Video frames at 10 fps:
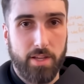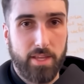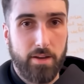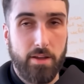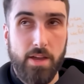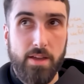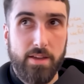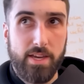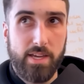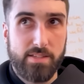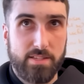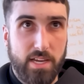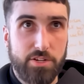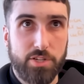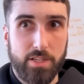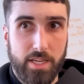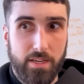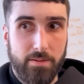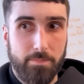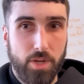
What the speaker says: And then it's essentially